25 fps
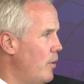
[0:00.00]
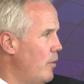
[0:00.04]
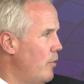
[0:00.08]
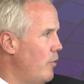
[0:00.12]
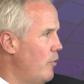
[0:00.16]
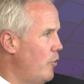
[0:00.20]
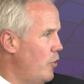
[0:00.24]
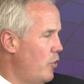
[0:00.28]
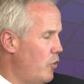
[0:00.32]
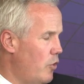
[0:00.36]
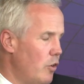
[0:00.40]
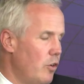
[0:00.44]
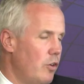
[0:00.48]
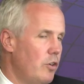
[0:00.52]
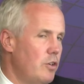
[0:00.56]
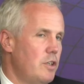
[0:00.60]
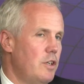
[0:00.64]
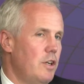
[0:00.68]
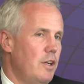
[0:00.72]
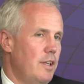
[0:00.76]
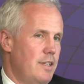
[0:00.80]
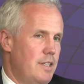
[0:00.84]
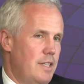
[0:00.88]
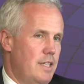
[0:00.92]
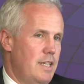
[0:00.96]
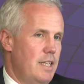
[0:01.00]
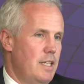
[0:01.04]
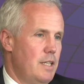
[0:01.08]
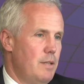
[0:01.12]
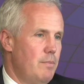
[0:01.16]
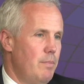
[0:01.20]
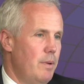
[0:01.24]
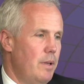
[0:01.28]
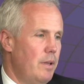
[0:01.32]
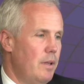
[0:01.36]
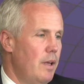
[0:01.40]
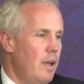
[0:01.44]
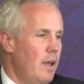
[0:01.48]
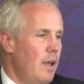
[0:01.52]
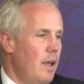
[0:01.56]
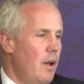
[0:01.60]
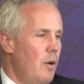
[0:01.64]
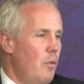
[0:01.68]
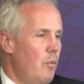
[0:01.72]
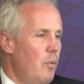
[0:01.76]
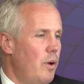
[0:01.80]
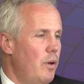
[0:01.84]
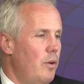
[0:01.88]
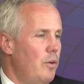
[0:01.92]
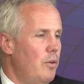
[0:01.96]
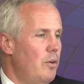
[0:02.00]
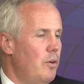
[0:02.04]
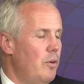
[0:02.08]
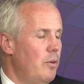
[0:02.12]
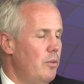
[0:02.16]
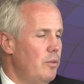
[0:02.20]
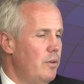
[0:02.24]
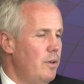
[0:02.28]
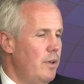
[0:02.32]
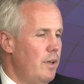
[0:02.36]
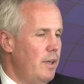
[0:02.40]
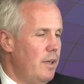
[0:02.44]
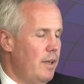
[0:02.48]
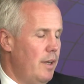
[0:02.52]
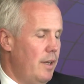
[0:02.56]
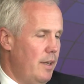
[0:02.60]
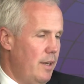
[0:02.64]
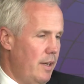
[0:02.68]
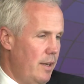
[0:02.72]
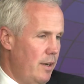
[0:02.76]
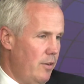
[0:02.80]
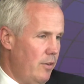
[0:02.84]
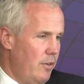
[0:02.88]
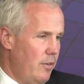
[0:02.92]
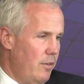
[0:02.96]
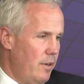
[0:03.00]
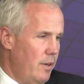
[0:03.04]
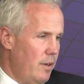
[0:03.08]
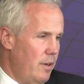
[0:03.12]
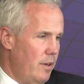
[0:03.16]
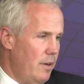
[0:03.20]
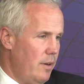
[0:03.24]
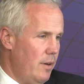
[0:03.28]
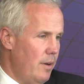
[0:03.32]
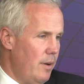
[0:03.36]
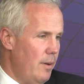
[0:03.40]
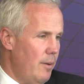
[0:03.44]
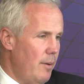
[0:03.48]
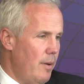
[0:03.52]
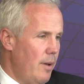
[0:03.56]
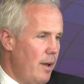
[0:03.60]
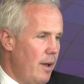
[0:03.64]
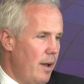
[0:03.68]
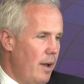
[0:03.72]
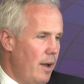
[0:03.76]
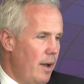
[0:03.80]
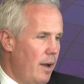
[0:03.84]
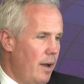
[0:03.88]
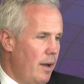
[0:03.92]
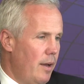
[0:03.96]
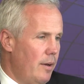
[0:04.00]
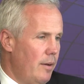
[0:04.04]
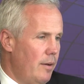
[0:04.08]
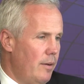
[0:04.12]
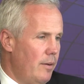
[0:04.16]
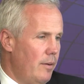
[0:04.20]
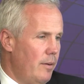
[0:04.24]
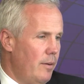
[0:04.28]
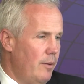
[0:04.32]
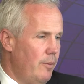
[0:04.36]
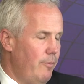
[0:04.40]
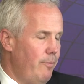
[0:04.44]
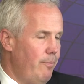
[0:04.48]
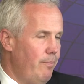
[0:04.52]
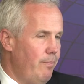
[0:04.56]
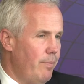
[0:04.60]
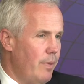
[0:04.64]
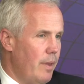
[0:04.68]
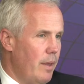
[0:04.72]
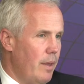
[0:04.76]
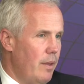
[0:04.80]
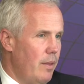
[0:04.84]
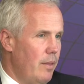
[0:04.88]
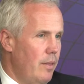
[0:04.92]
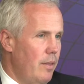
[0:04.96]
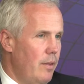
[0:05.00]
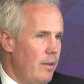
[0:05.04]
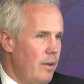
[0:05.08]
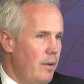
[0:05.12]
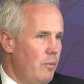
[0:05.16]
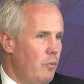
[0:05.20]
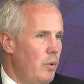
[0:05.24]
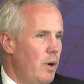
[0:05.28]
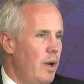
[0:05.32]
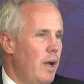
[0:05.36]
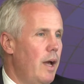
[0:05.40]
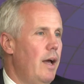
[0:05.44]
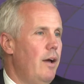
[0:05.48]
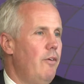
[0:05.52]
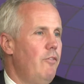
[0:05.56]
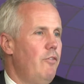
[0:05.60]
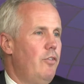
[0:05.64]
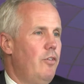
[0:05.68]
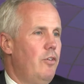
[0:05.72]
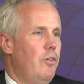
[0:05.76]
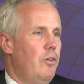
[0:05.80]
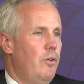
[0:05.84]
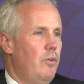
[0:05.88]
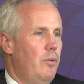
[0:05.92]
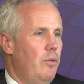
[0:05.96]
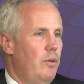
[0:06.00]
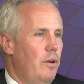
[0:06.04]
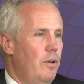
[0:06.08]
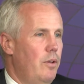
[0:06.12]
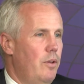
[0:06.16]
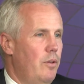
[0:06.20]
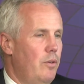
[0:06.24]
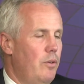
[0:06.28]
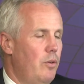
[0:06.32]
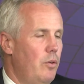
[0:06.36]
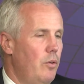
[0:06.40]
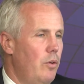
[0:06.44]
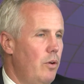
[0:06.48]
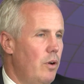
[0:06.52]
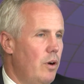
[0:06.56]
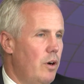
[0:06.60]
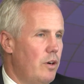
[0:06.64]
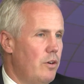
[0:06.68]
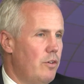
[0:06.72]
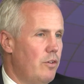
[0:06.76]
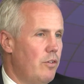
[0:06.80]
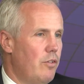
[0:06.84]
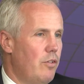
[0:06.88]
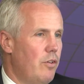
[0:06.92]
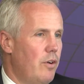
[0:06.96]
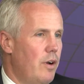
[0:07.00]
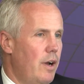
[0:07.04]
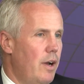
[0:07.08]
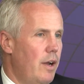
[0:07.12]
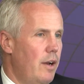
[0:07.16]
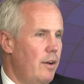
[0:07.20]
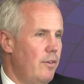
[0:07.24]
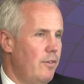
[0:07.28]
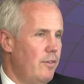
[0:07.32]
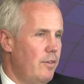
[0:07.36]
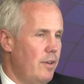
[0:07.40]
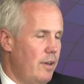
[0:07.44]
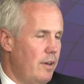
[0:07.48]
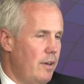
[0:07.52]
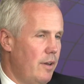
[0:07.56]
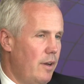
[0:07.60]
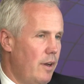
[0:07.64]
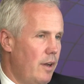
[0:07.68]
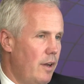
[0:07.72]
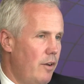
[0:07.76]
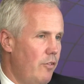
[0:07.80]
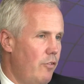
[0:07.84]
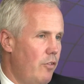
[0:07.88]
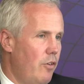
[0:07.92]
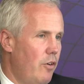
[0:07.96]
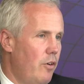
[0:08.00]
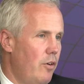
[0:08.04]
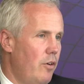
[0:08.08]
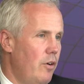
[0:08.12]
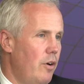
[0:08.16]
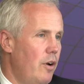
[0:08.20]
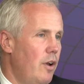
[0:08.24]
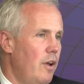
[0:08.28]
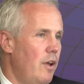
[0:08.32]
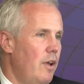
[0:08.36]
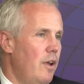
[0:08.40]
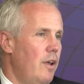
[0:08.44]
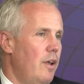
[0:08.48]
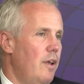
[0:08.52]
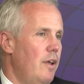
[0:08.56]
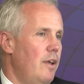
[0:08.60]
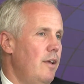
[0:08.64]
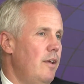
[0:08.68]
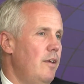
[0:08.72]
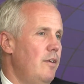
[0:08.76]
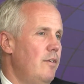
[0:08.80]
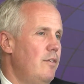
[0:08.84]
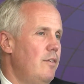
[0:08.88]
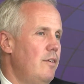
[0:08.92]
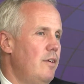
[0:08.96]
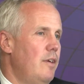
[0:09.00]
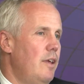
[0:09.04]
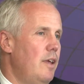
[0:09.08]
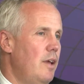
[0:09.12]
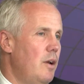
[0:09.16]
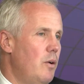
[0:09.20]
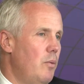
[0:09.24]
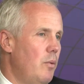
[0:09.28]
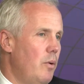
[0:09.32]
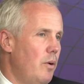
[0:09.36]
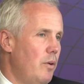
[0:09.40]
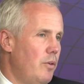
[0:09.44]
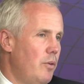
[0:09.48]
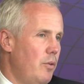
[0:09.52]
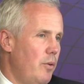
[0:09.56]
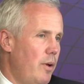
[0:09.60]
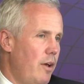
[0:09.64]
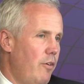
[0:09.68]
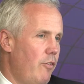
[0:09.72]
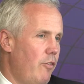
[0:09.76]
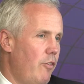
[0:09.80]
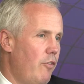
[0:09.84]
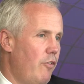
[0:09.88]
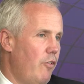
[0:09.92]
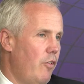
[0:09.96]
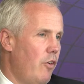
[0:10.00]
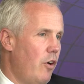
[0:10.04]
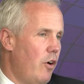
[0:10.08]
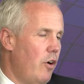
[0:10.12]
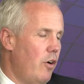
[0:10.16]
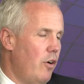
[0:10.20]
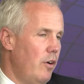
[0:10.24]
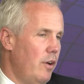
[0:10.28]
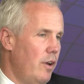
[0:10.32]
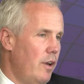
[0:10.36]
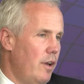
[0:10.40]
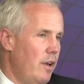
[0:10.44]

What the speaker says: physiological assessment where you don't need adenosine. And we have shown in 2 large trials that IFR is equal to FFR